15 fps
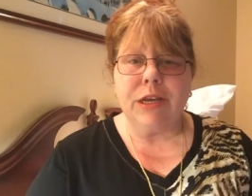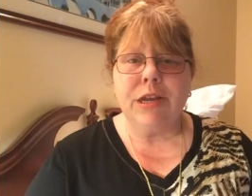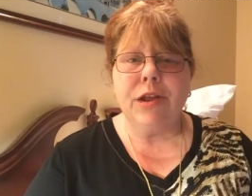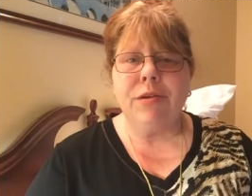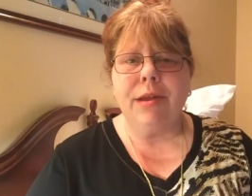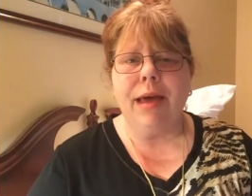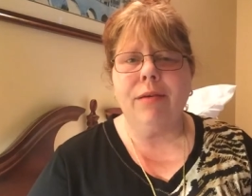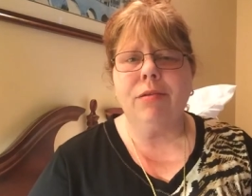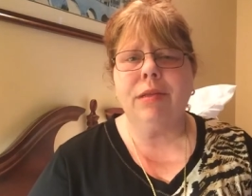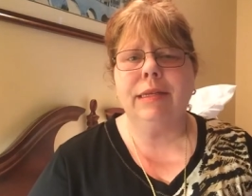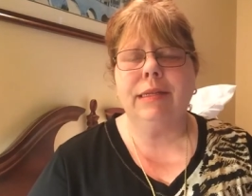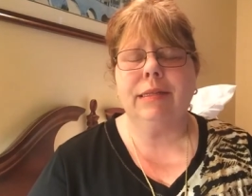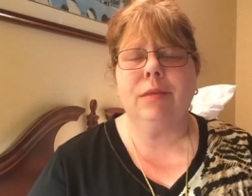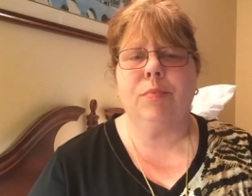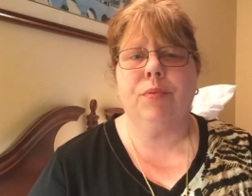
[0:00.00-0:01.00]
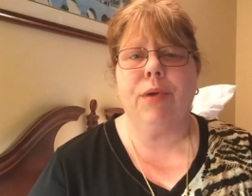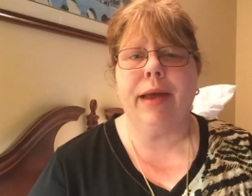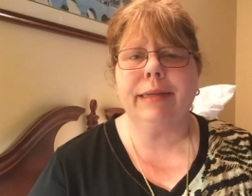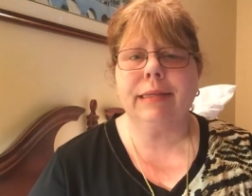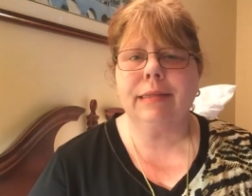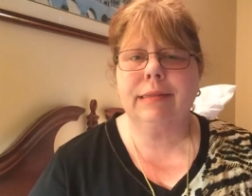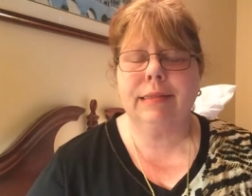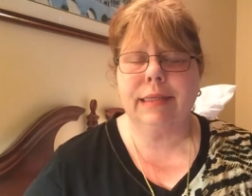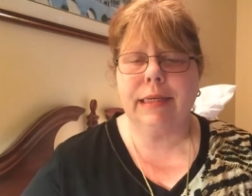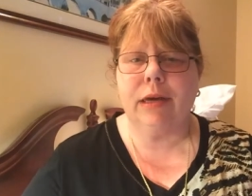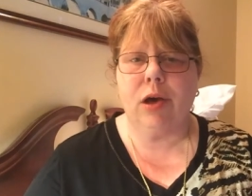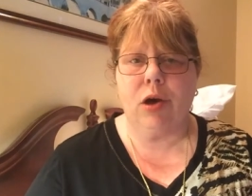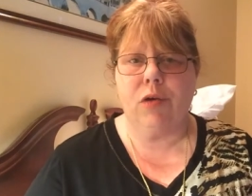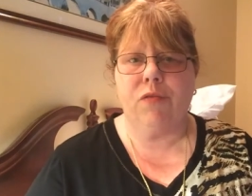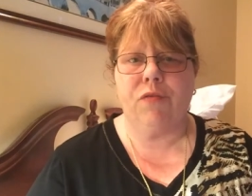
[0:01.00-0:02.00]
You know, not only did the pregnancy
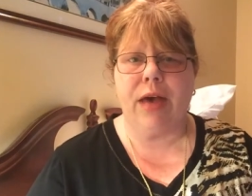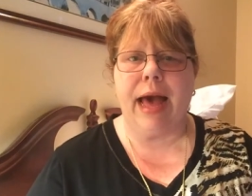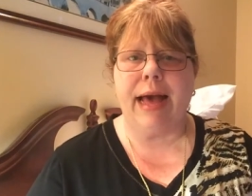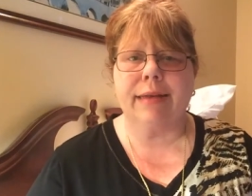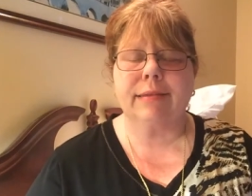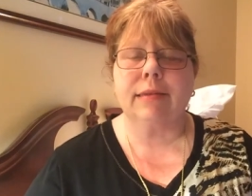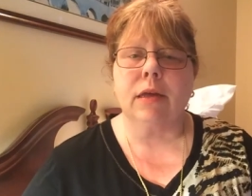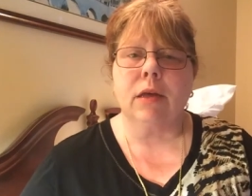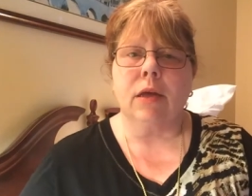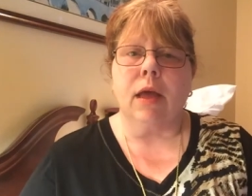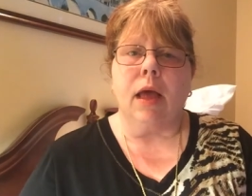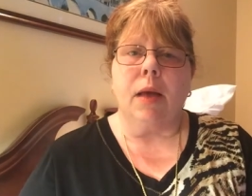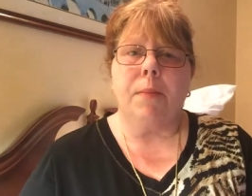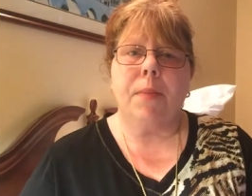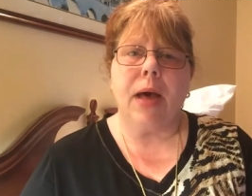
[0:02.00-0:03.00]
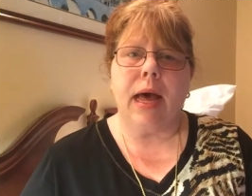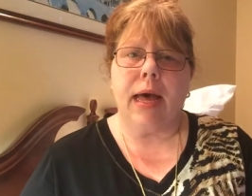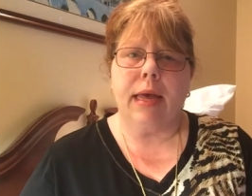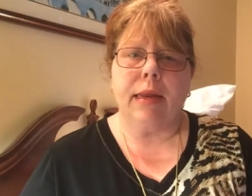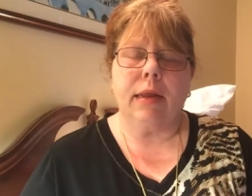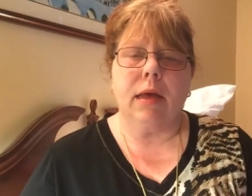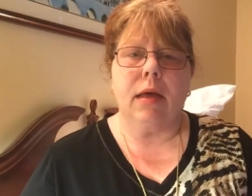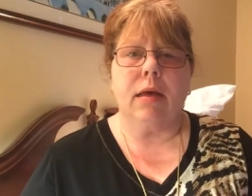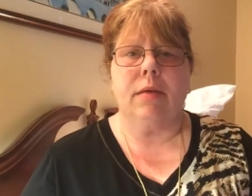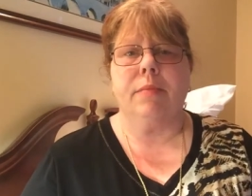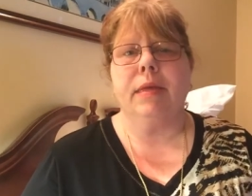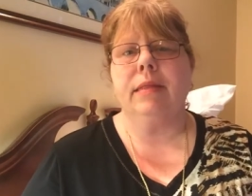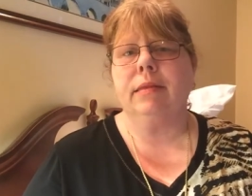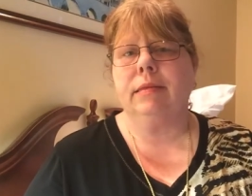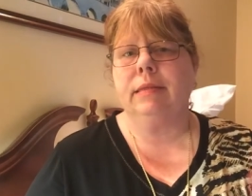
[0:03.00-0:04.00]
go fast, but
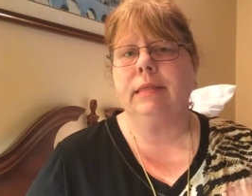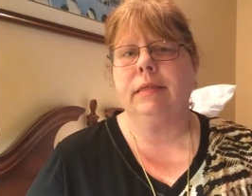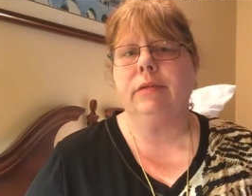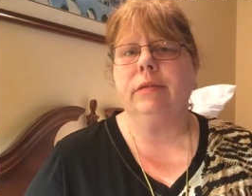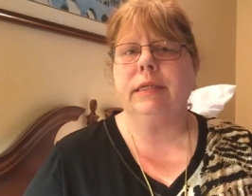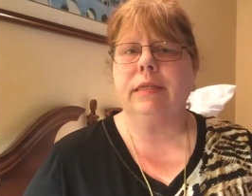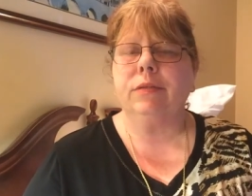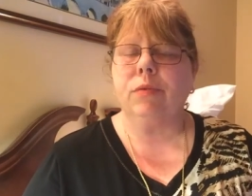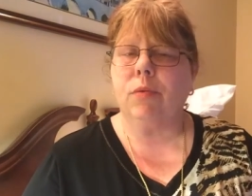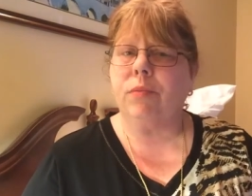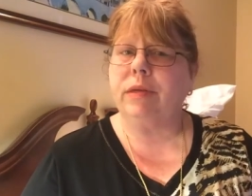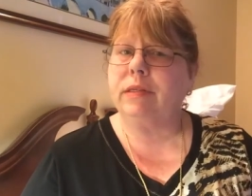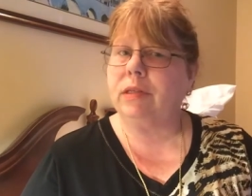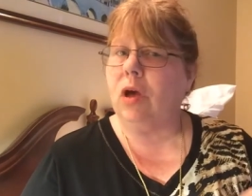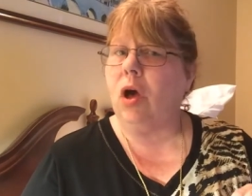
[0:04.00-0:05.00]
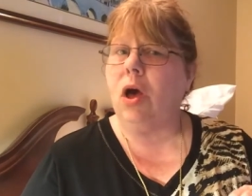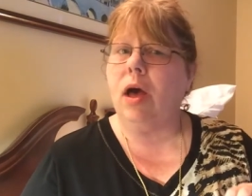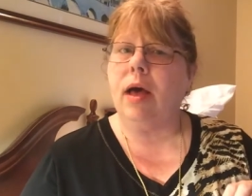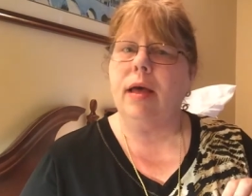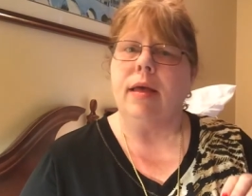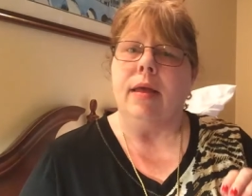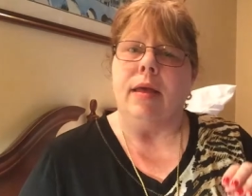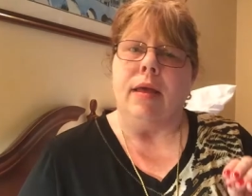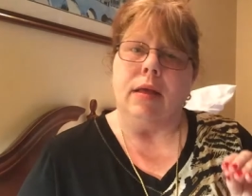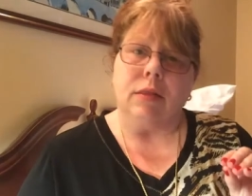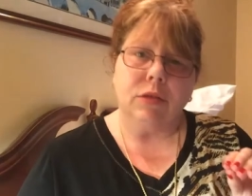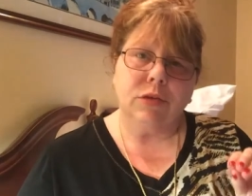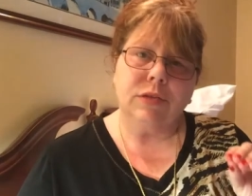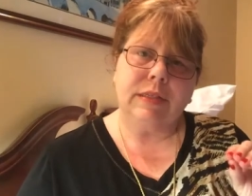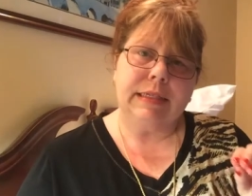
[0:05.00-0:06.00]
in the series when we saw
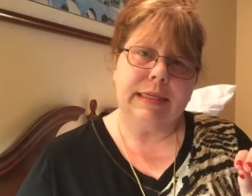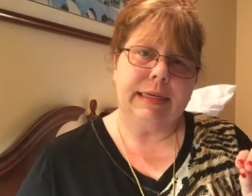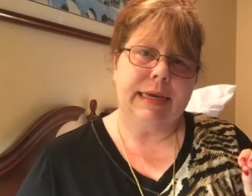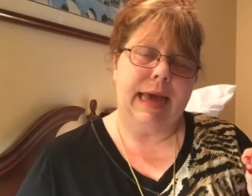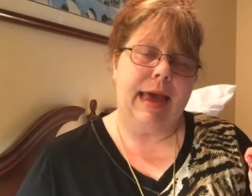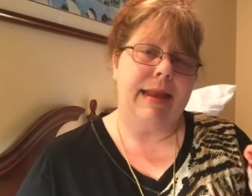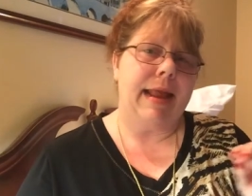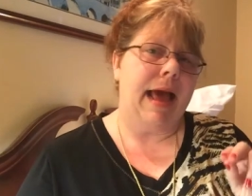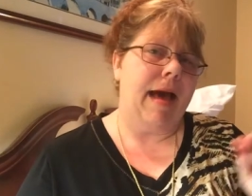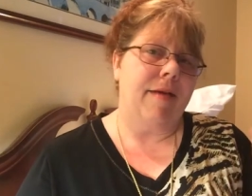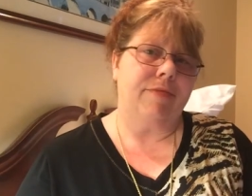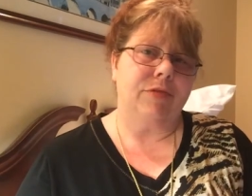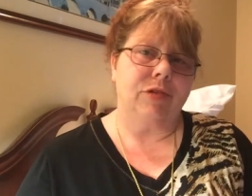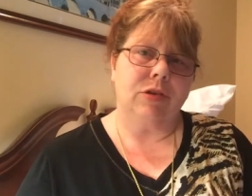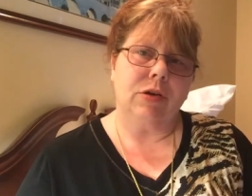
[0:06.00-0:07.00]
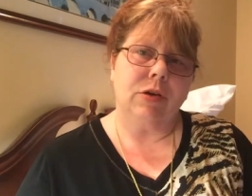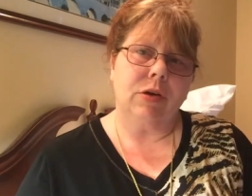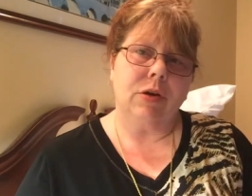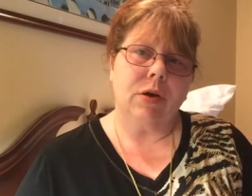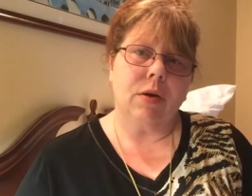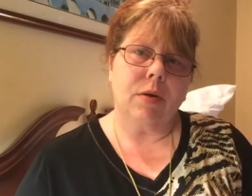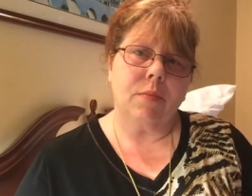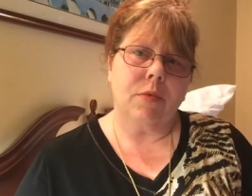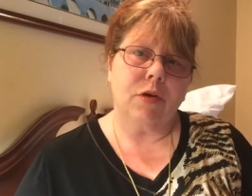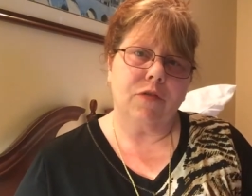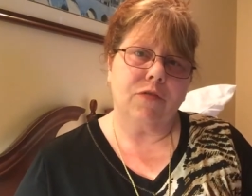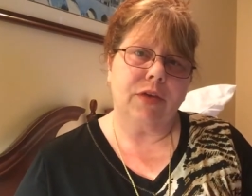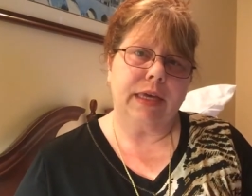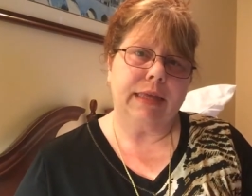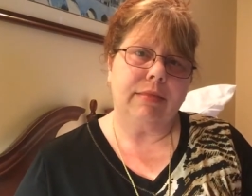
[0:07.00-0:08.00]
Lucy again after
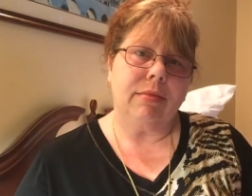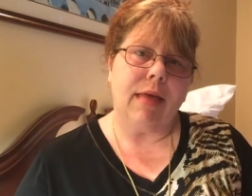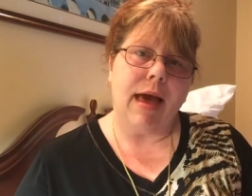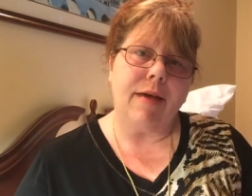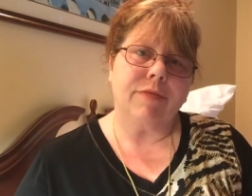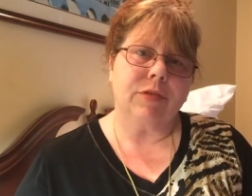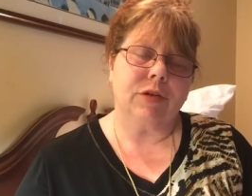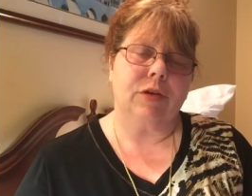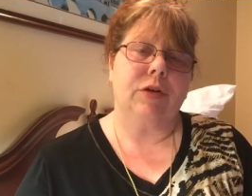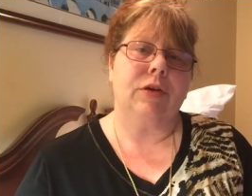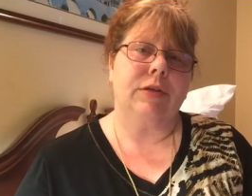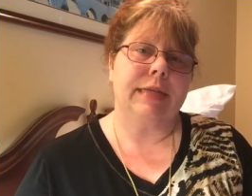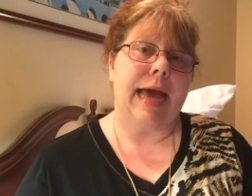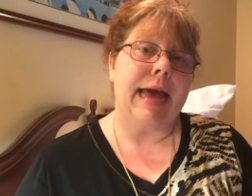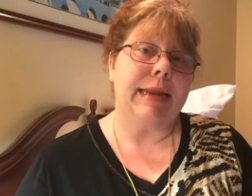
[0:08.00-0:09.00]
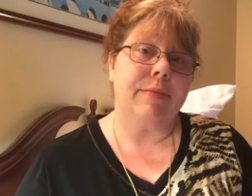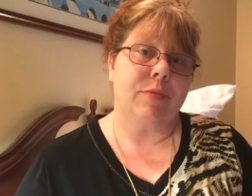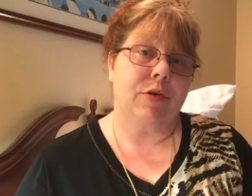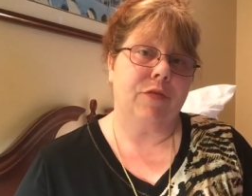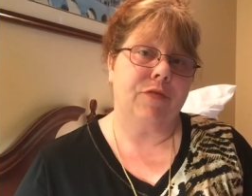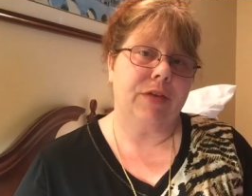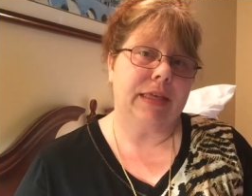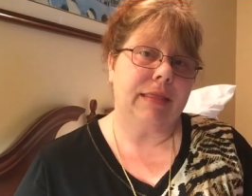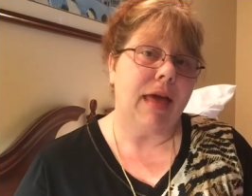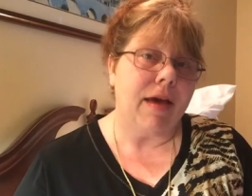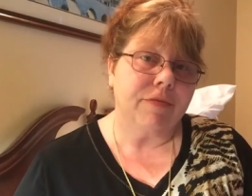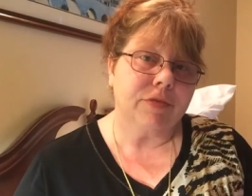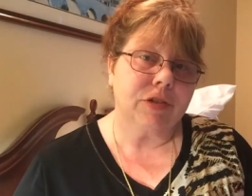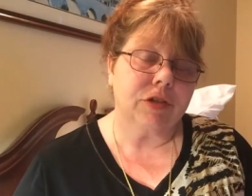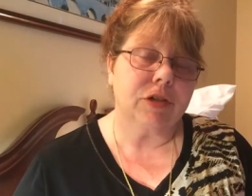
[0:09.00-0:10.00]
Murphy left her, Daddy Murphy
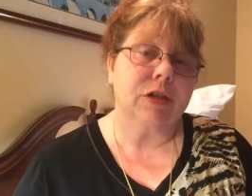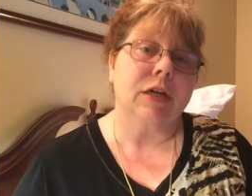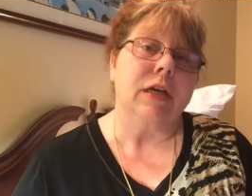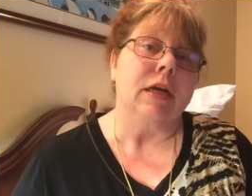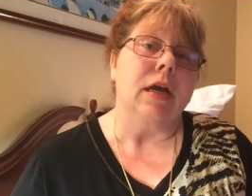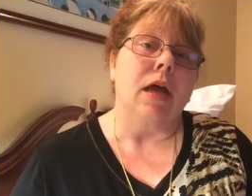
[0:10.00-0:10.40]
left her,